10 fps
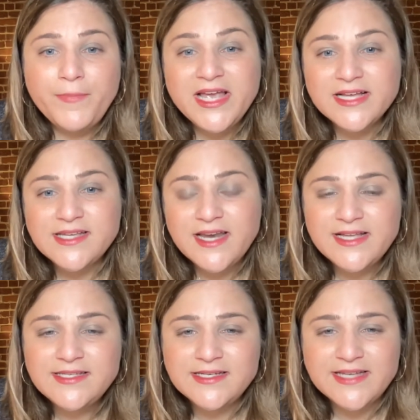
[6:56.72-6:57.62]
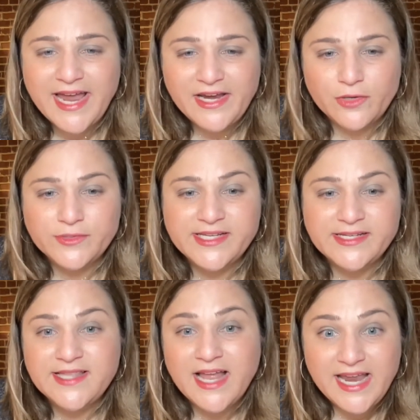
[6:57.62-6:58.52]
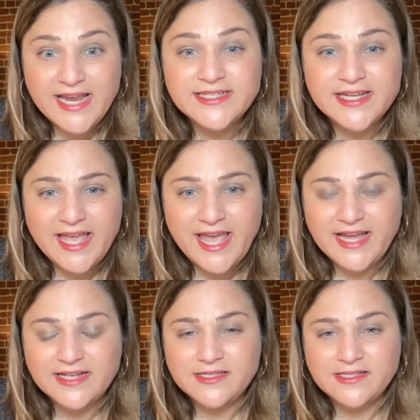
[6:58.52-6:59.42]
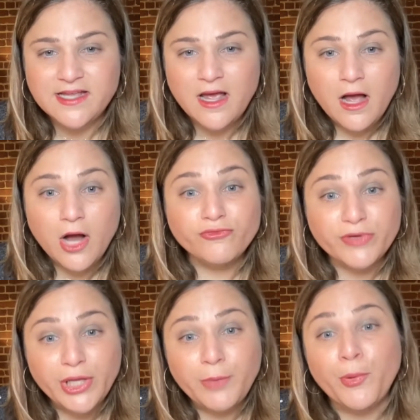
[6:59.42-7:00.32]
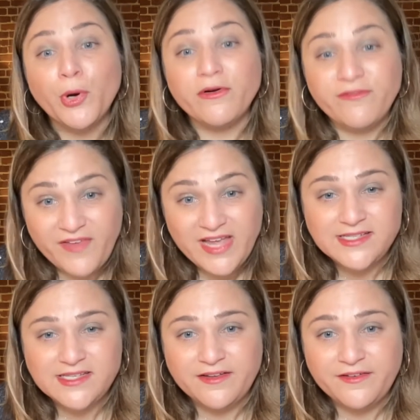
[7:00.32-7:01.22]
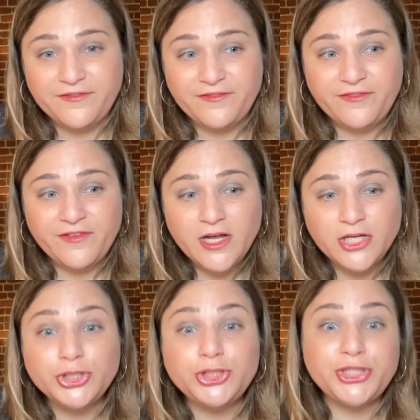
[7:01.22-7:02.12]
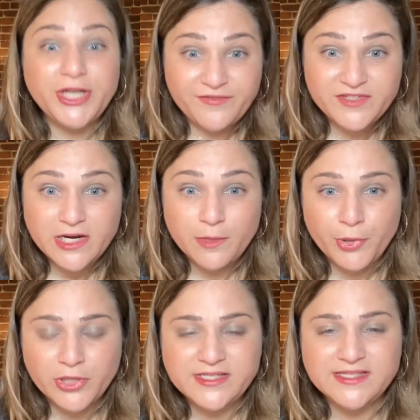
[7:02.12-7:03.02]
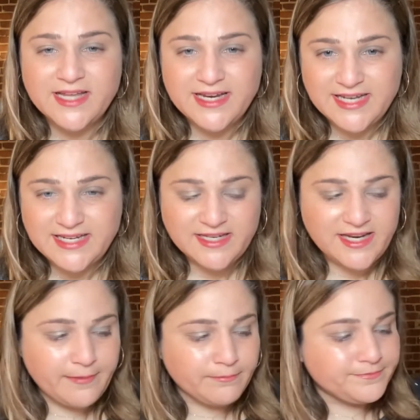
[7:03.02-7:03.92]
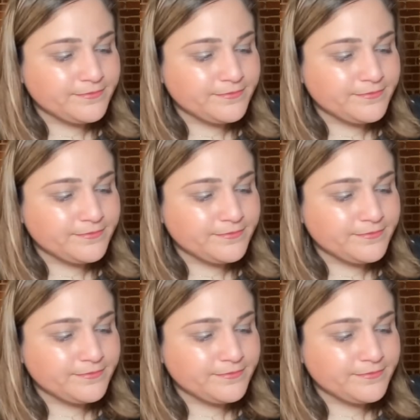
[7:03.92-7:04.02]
because it is a diagnosis that indicates a really pervasive shift in a person's identity.